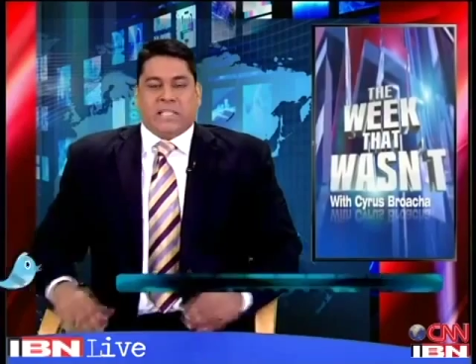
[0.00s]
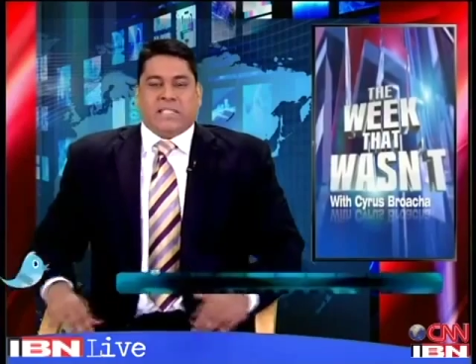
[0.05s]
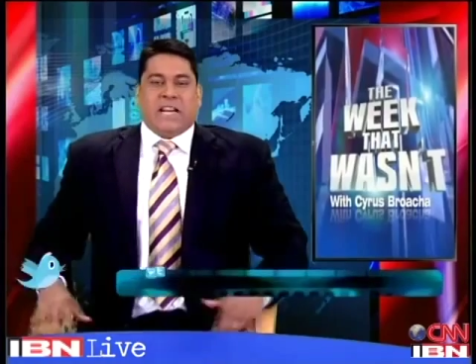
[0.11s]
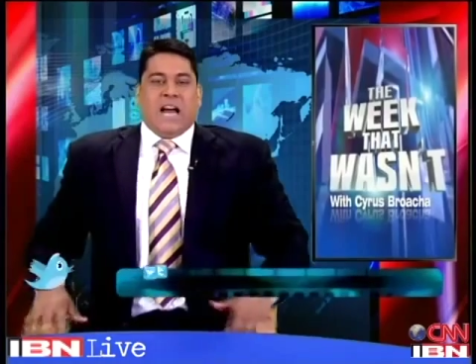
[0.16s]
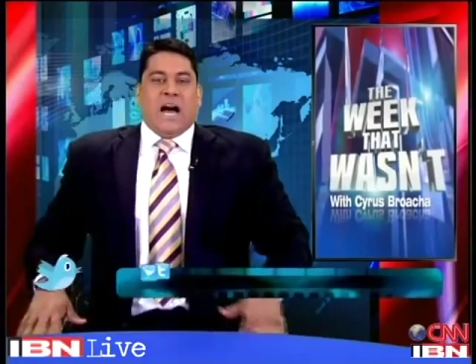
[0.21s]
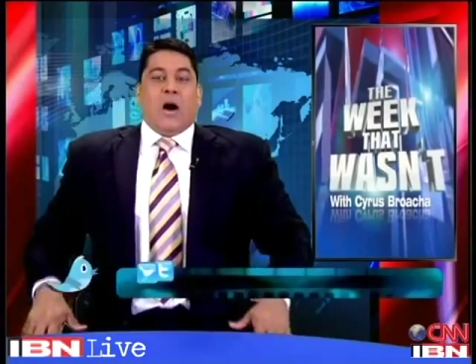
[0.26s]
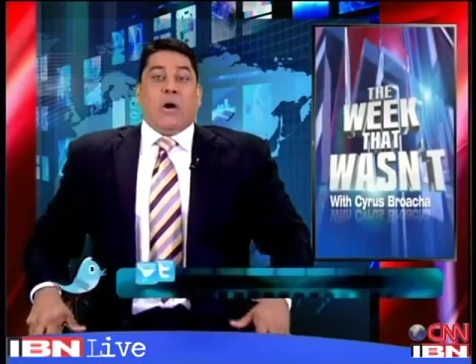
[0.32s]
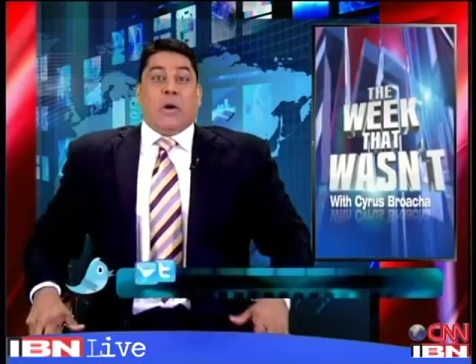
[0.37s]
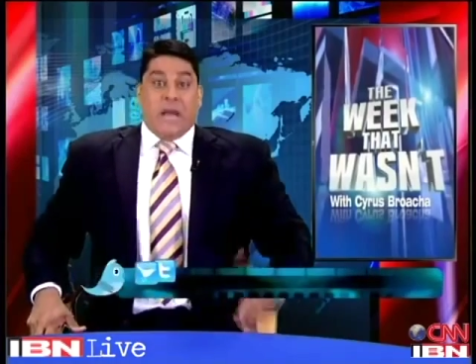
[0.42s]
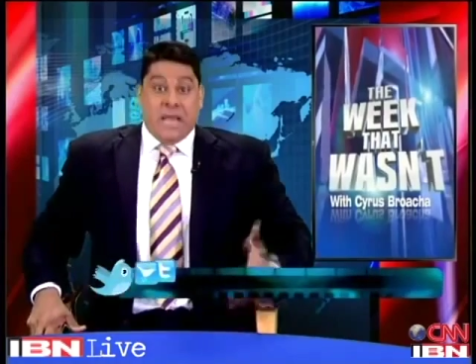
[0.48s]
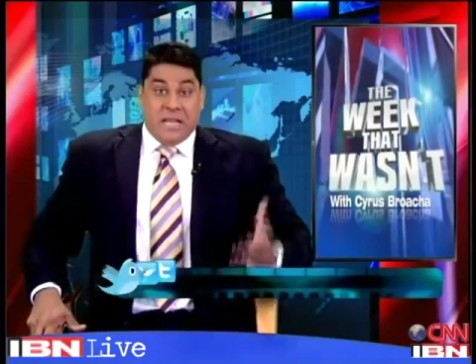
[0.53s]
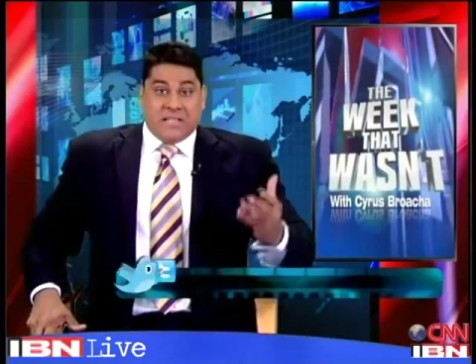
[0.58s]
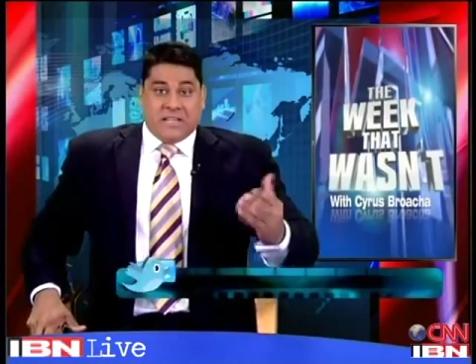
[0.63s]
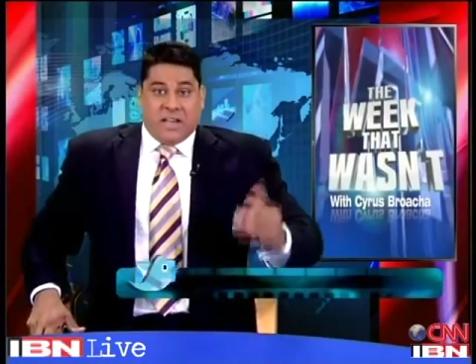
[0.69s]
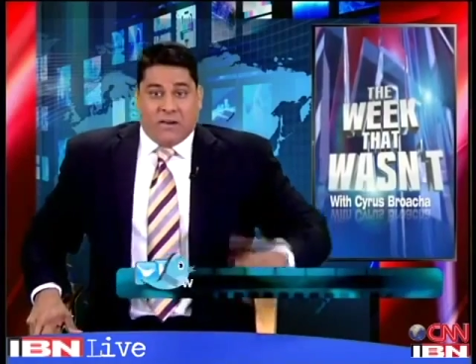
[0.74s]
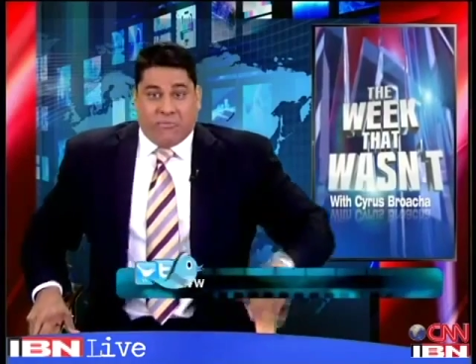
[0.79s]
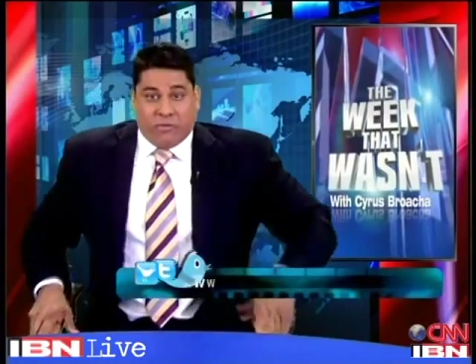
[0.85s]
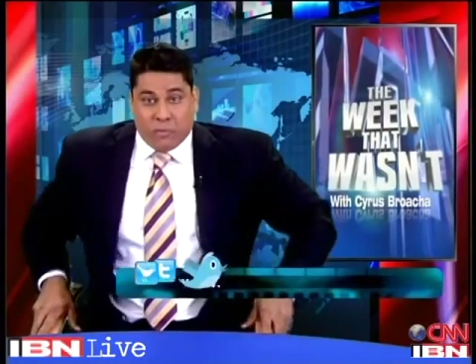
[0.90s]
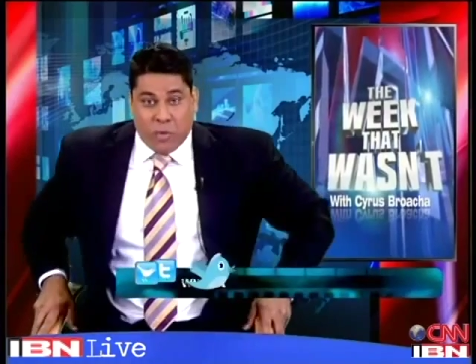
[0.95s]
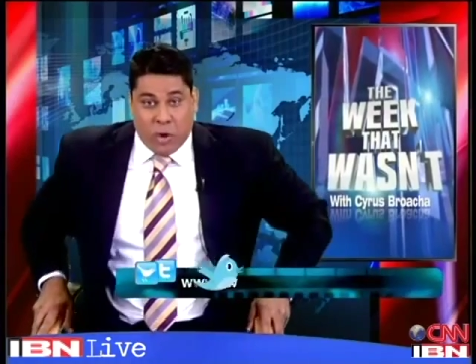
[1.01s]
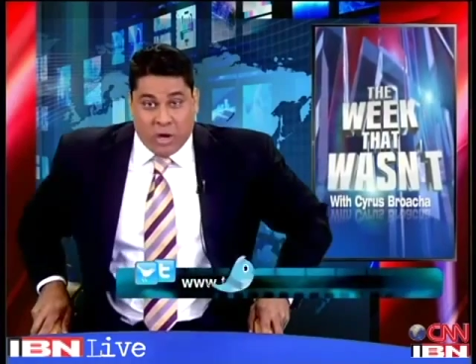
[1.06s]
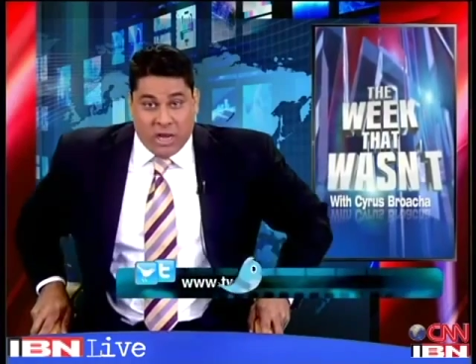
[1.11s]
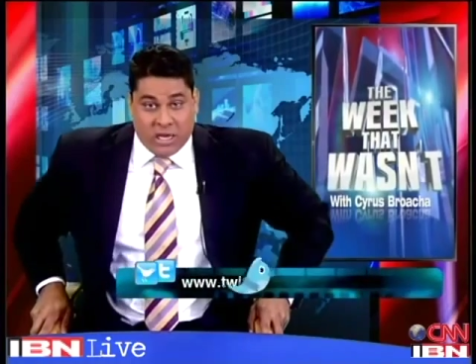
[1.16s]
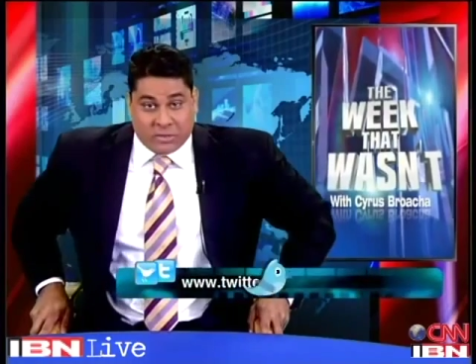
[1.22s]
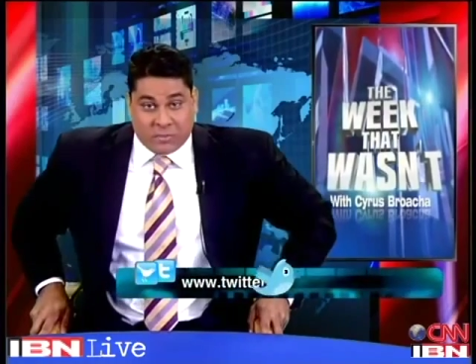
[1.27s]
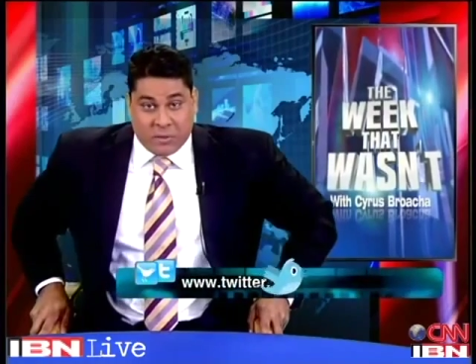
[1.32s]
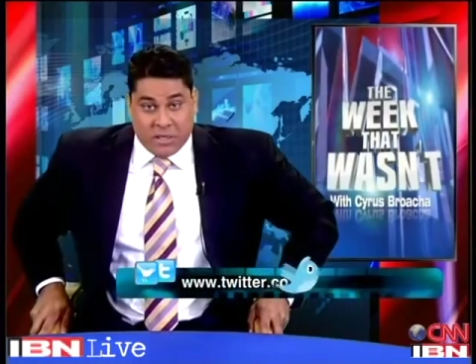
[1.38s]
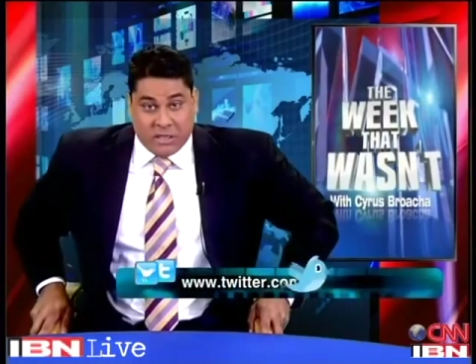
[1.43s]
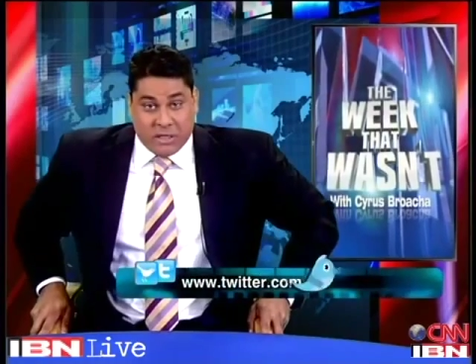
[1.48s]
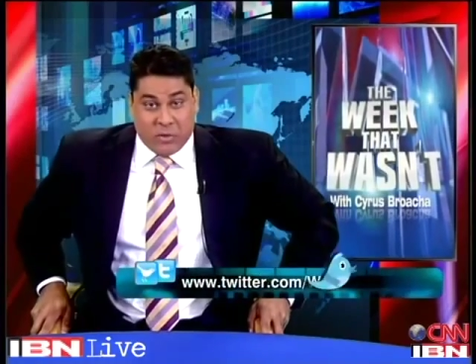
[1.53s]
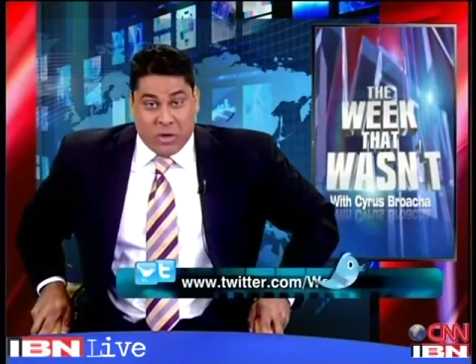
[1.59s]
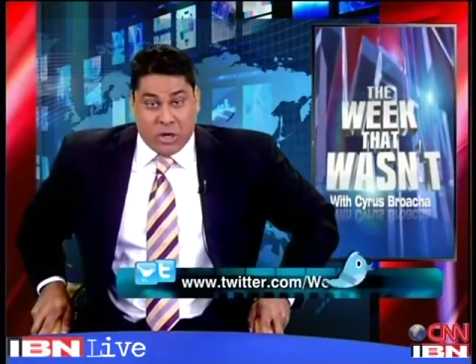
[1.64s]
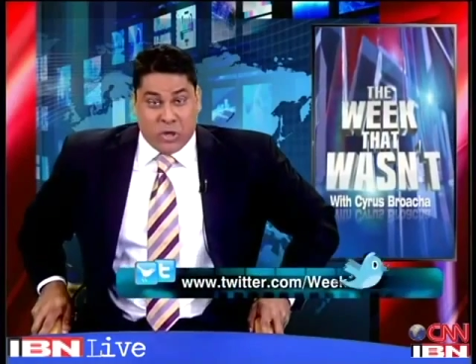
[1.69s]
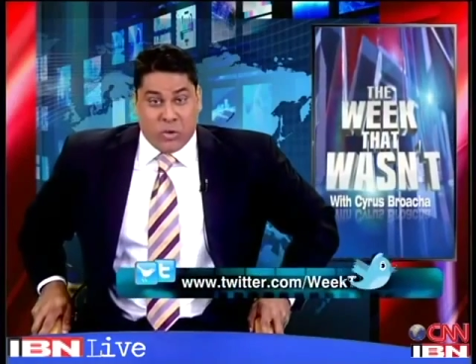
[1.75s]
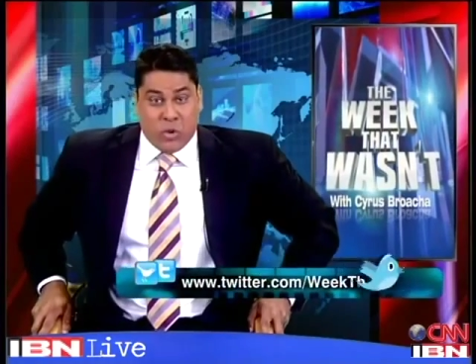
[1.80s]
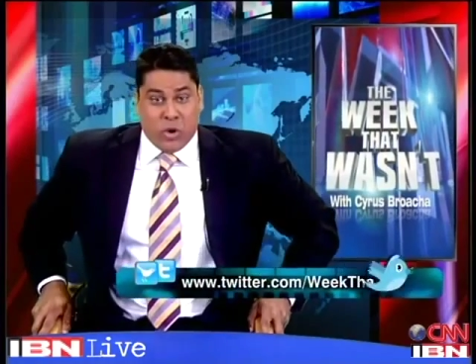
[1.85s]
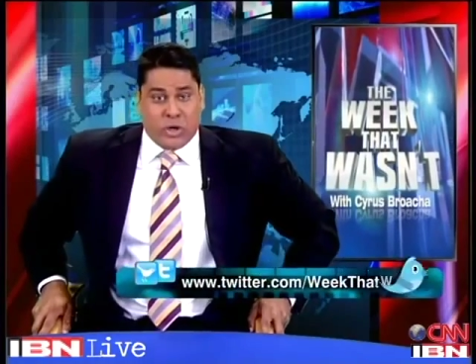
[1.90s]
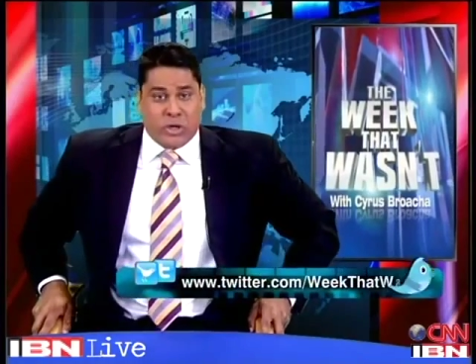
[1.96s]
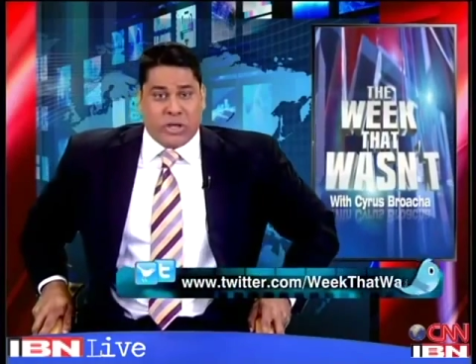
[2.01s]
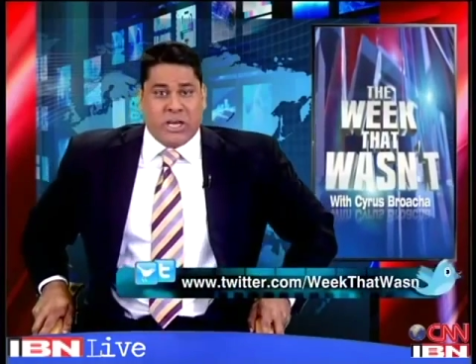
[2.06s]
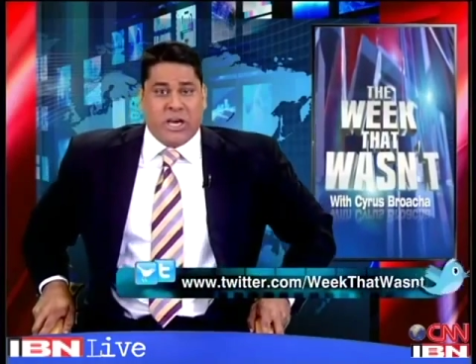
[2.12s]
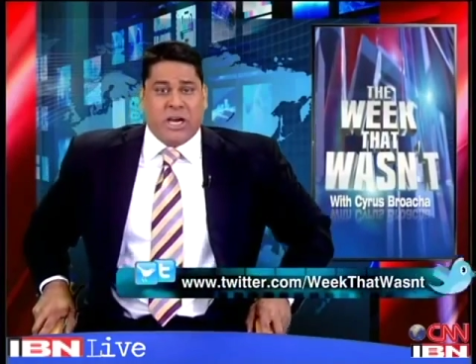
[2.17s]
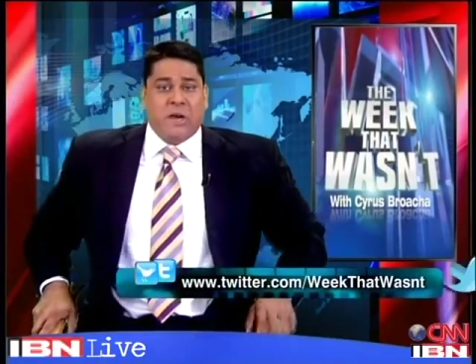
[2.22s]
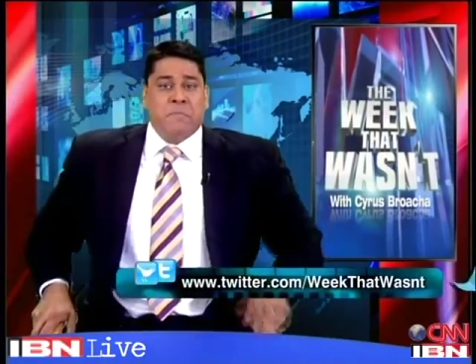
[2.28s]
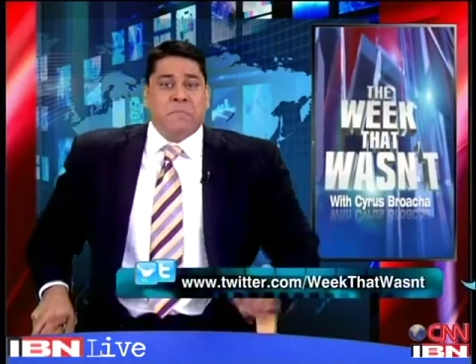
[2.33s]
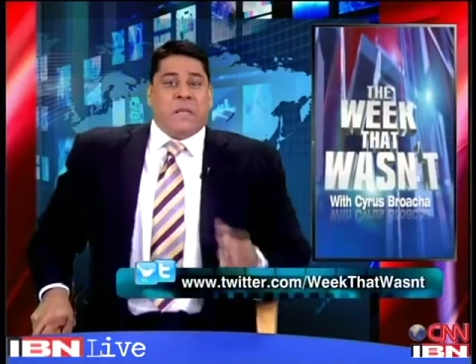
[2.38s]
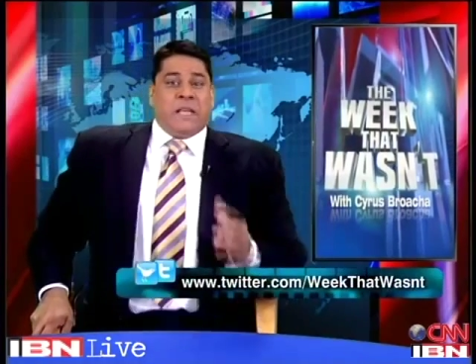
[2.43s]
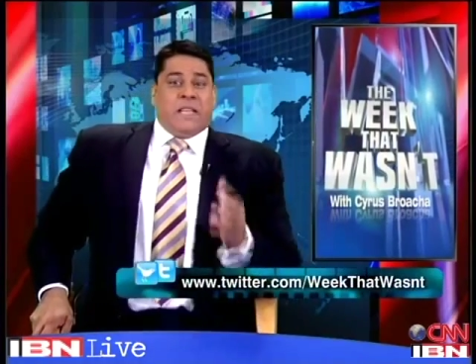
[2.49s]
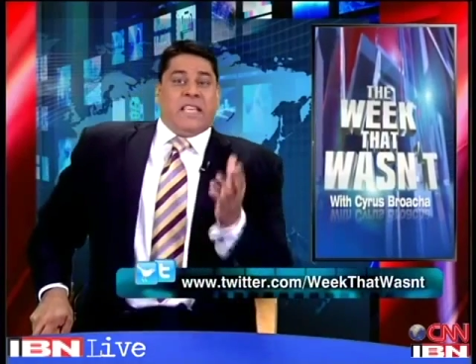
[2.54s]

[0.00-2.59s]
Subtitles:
us now is our football expert, the one you want to hear,